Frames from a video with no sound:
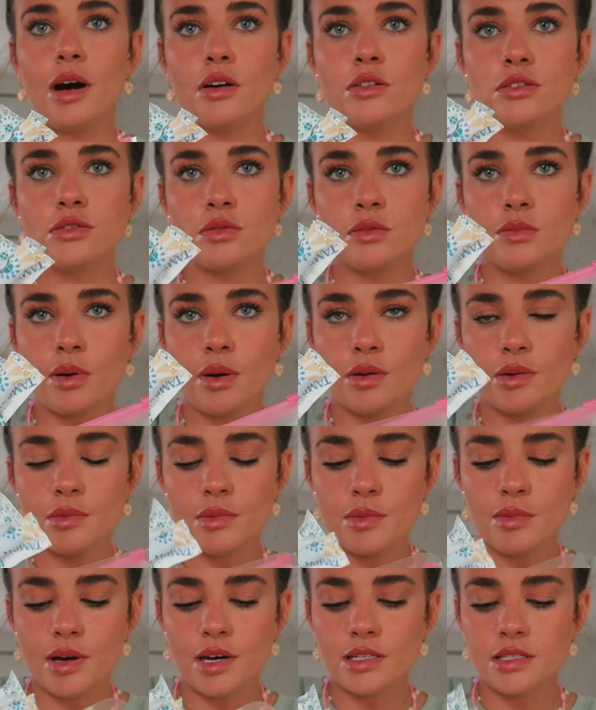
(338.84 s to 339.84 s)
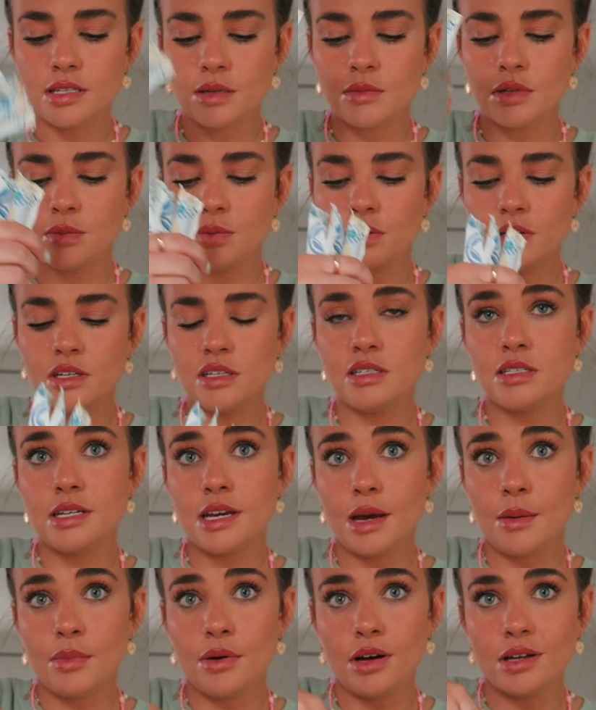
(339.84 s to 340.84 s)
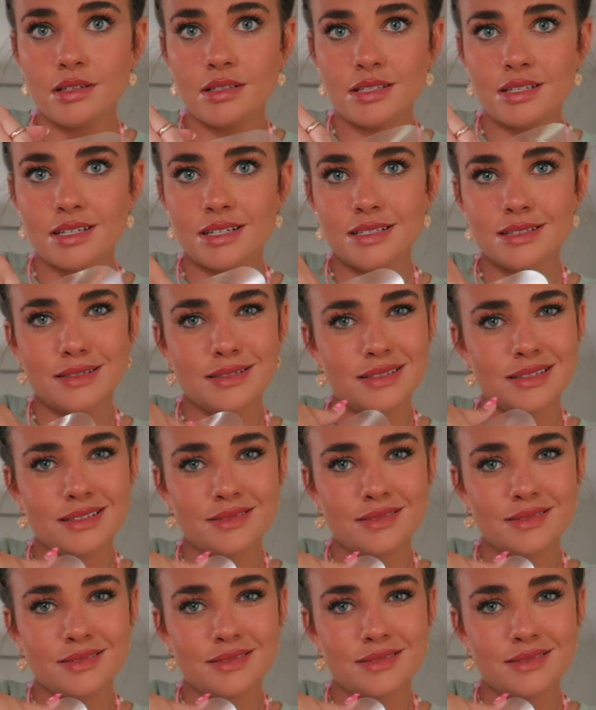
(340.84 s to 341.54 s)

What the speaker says: pouch would probably be best. I'm gonna put in tampons because